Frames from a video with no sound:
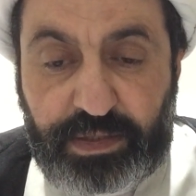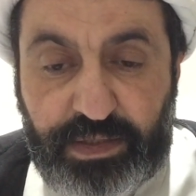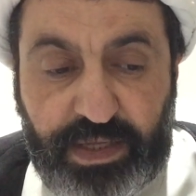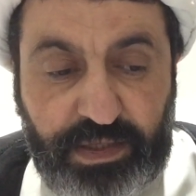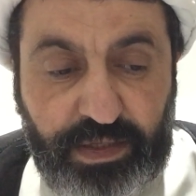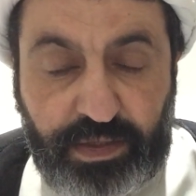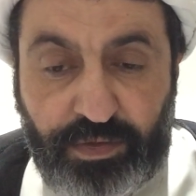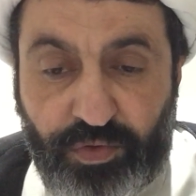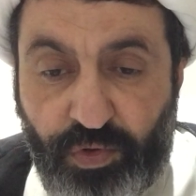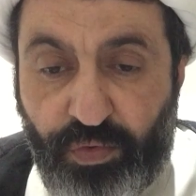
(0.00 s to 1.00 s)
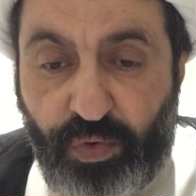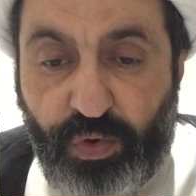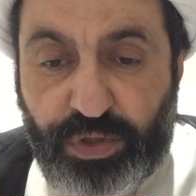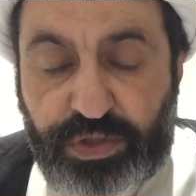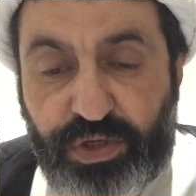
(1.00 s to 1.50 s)
that no
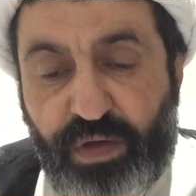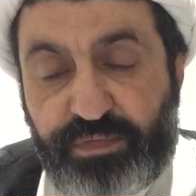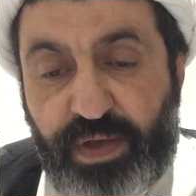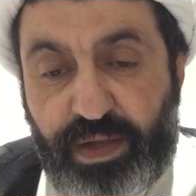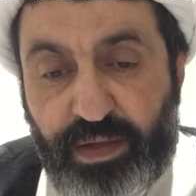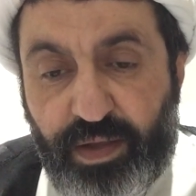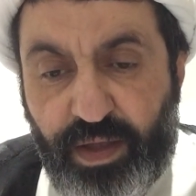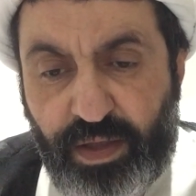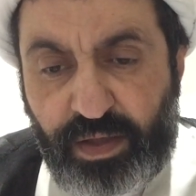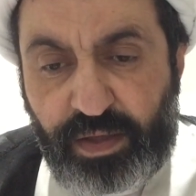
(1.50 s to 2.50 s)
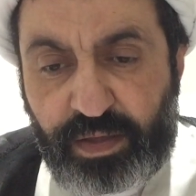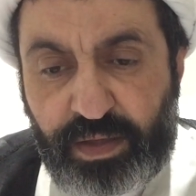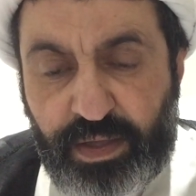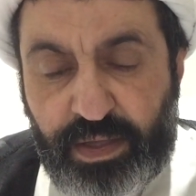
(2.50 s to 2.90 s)
hujjah of Allah